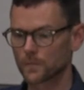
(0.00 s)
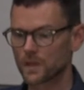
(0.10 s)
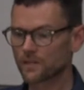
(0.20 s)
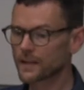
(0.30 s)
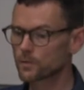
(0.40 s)

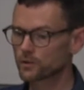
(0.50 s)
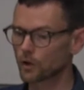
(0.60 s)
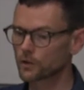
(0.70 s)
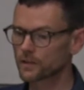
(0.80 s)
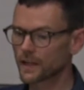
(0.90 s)
The event
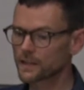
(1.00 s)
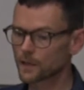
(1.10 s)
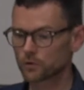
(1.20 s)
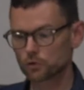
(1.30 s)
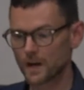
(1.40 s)
resulted in
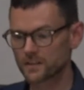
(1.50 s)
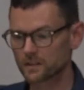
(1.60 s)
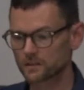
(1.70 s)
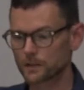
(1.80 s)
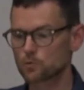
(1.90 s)

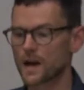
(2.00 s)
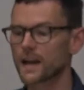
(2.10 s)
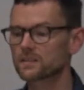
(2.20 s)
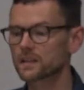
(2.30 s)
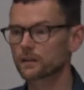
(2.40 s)
demonstrations and
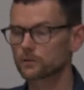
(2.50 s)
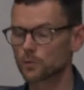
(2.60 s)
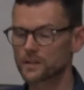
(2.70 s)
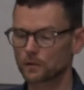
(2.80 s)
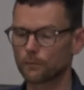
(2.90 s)
rioting in the
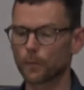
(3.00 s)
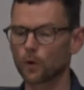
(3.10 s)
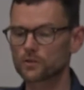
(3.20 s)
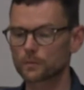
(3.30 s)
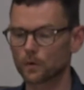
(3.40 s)
streets of
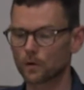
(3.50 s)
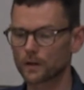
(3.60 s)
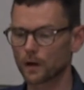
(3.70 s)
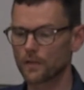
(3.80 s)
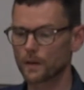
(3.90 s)
Baltimore
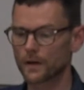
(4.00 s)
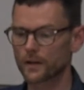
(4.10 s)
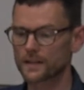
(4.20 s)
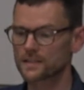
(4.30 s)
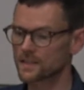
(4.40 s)
and other
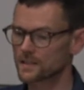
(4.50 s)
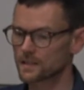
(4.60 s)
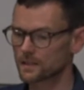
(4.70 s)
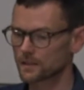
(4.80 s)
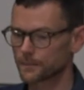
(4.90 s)
American
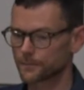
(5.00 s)
cities.